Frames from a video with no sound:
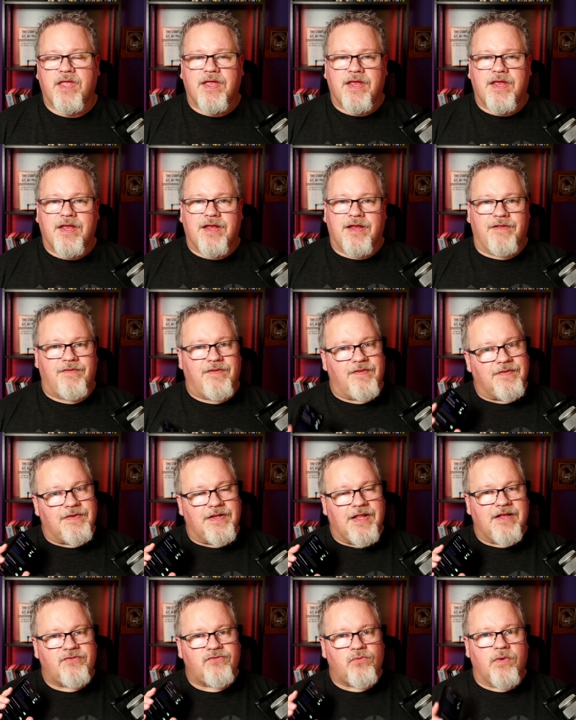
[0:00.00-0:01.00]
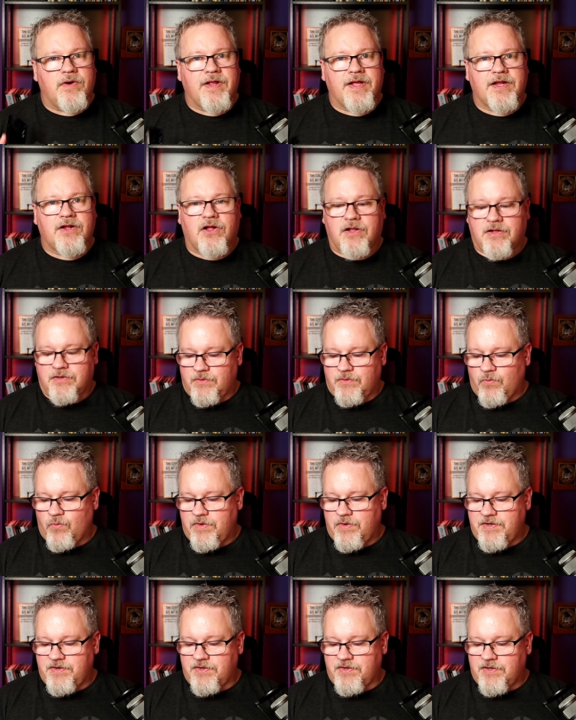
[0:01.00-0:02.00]
And then the last one I
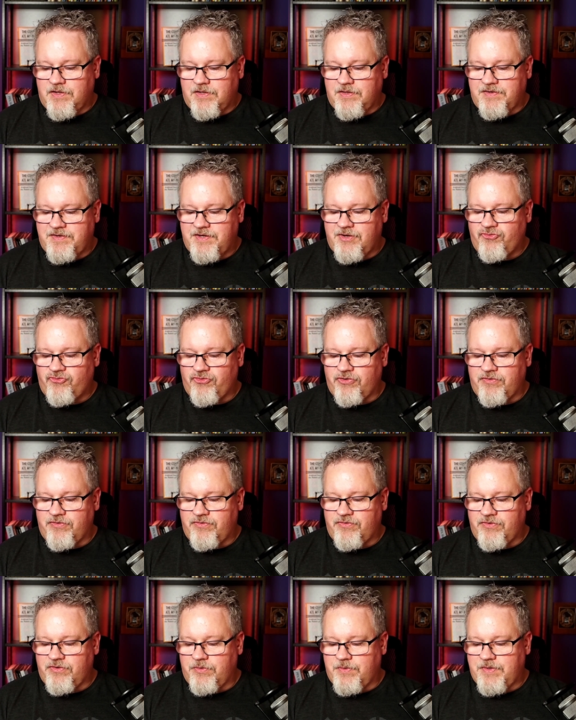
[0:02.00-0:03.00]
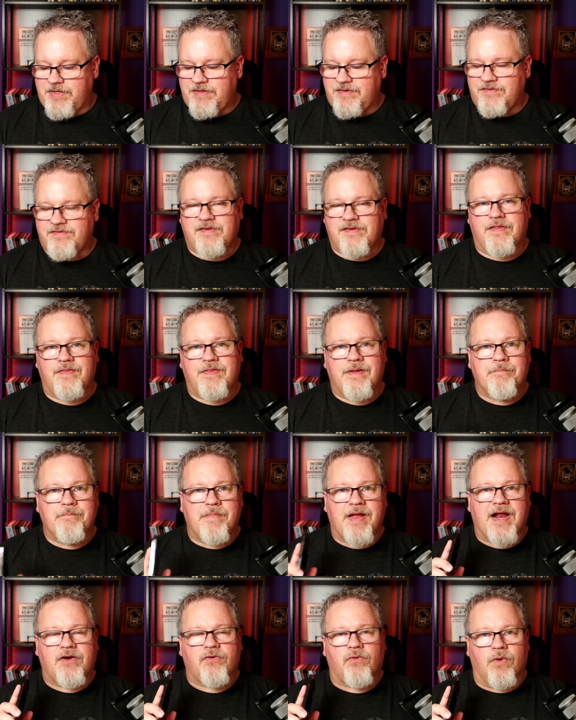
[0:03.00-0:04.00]
wanted to call attention to is the
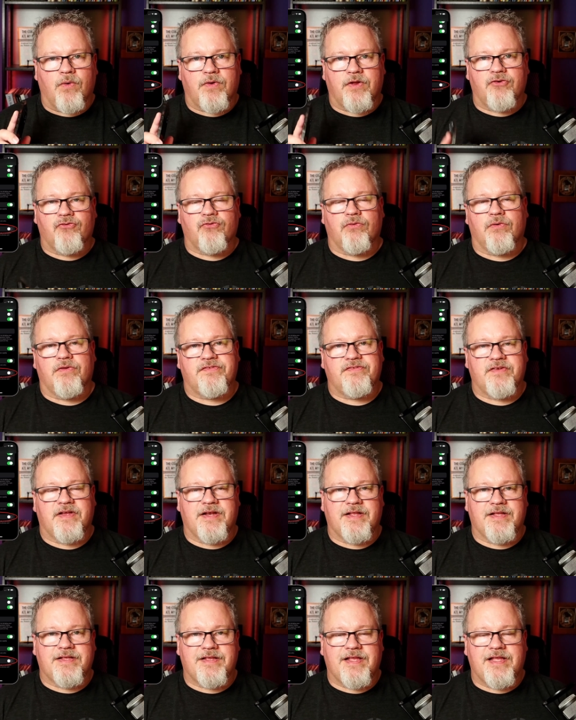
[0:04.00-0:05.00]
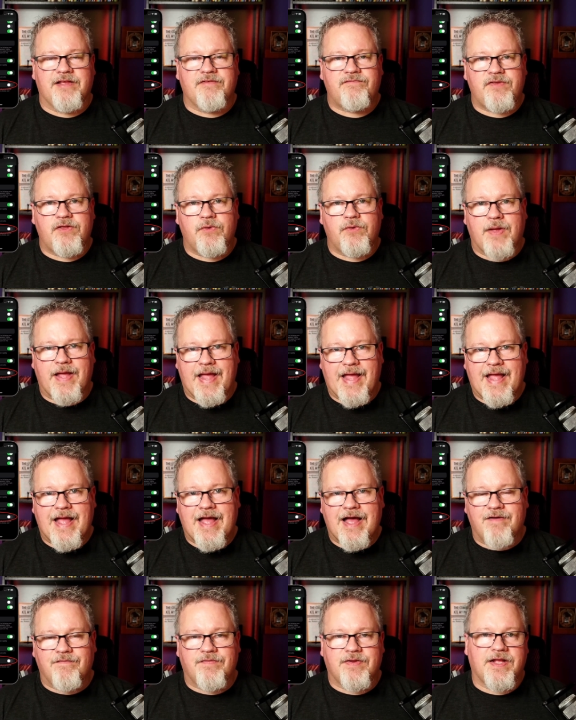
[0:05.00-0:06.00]
macro control setting. If you
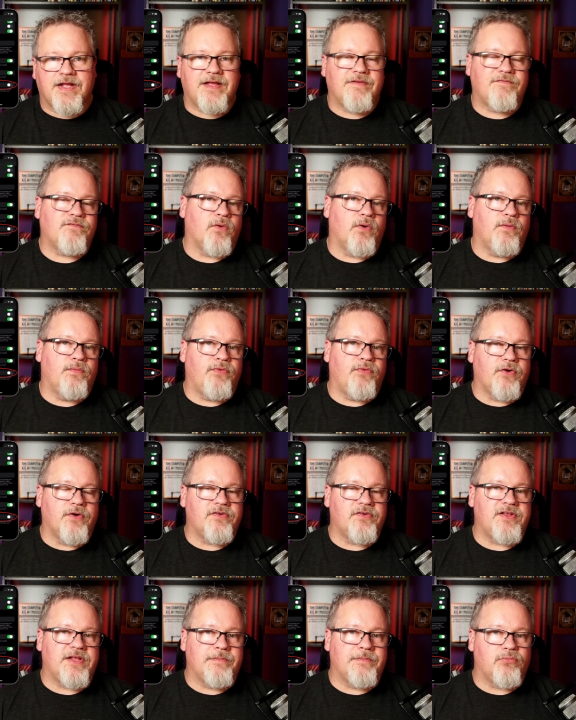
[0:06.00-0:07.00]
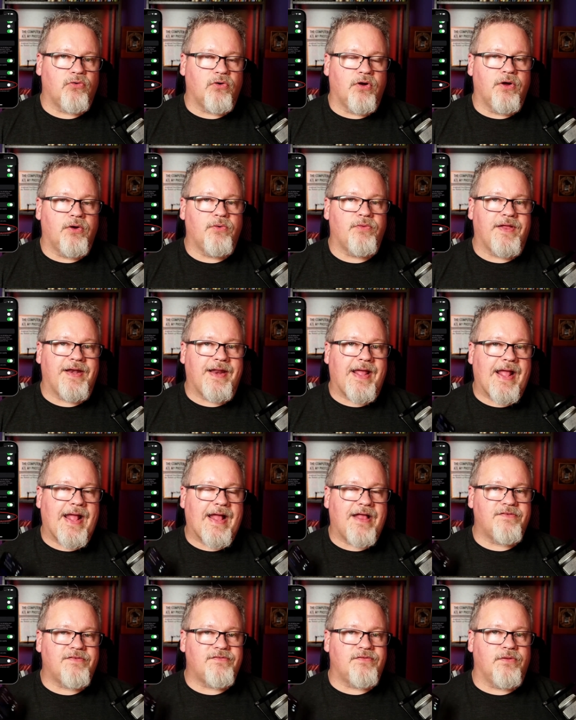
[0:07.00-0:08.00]
have an iPhone 13 Pro that
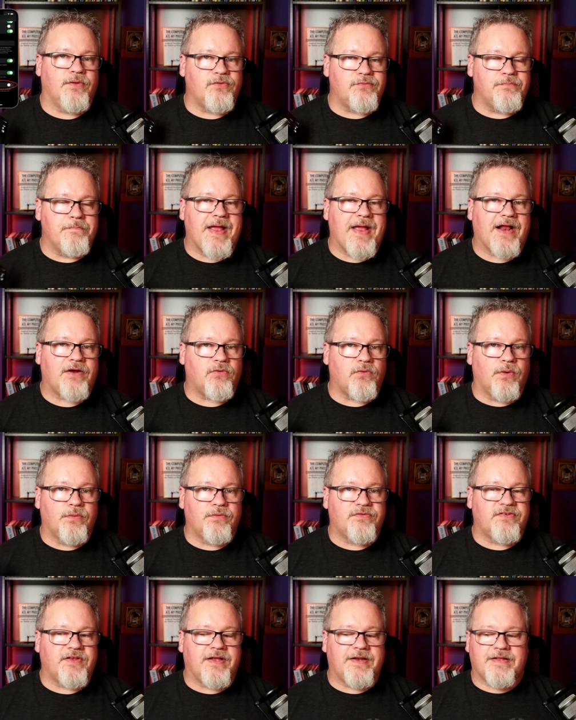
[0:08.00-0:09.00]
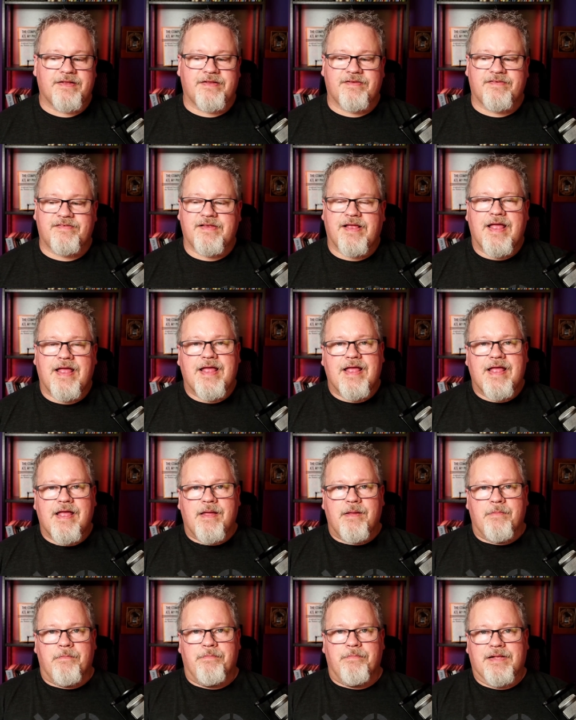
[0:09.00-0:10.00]
has those macro settings
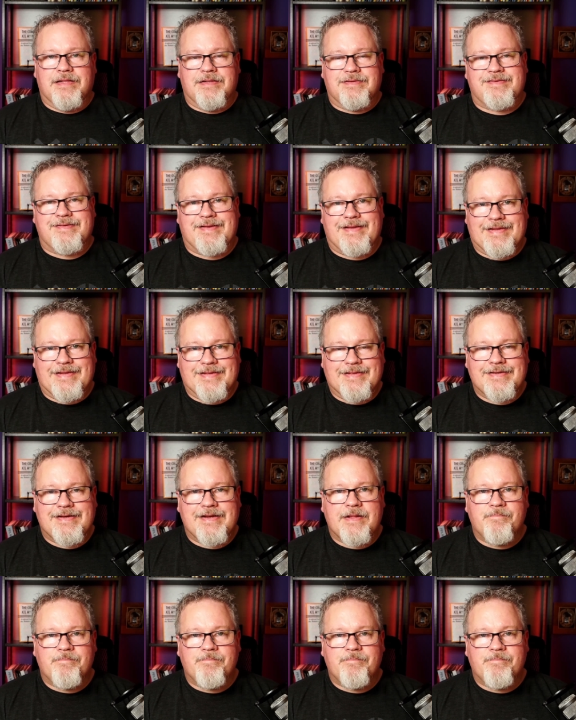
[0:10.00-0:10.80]
built in,